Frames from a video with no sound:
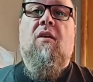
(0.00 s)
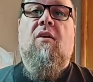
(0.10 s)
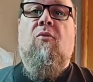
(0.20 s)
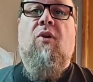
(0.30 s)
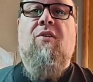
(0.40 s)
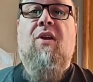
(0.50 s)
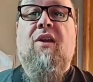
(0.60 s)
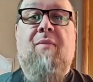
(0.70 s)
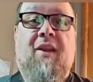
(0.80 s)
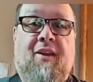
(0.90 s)
would I
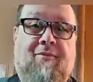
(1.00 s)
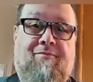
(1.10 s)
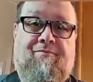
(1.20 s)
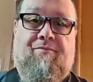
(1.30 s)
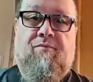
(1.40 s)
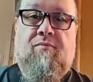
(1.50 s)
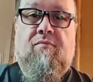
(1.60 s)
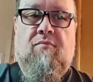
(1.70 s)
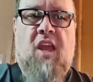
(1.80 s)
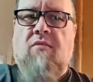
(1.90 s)
recommend it?
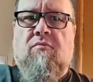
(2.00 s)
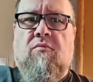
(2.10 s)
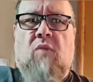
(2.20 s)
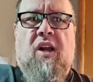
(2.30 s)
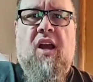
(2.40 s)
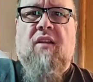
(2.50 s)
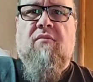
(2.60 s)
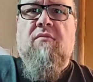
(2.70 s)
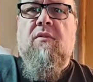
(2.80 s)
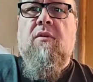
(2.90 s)
Yeah, why not?
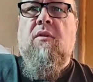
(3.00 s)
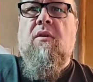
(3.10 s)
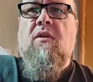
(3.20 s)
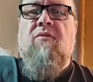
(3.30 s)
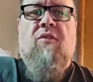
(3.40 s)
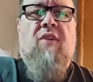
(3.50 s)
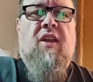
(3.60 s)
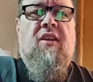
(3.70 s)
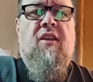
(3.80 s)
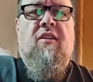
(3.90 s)
If you've got a
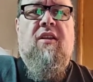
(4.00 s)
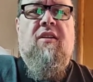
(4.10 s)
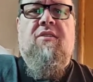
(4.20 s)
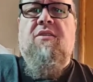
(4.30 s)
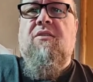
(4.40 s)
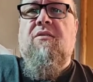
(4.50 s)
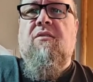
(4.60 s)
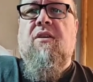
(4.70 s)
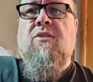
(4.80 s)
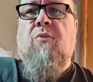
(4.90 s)
kid that
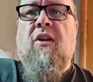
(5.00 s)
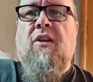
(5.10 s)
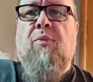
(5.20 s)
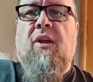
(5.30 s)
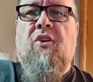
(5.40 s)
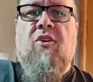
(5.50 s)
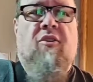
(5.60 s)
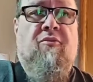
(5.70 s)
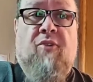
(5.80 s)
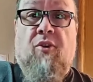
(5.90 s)
is wanting to play, or
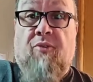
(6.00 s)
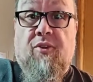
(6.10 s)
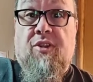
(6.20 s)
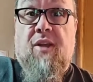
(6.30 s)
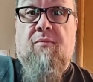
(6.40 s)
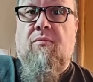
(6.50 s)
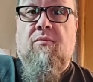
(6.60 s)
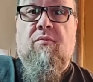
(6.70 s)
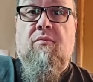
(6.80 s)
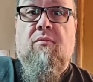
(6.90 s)
if you're a first-time
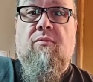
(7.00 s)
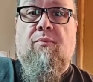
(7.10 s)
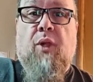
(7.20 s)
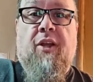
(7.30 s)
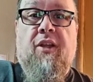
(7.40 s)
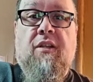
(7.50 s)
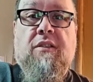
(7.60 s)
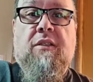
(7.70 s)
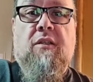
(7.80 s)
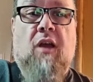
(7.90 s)
player,
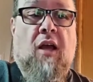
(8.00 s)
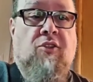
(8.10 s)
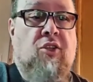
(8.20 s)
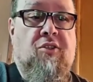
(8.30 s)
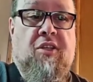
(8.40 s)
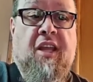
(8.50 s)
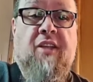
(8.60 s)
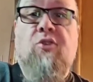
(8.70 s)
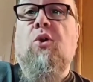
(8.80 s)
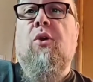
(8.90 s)
just getting
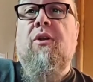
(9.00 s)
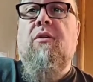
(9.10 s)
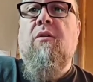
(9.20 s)
started,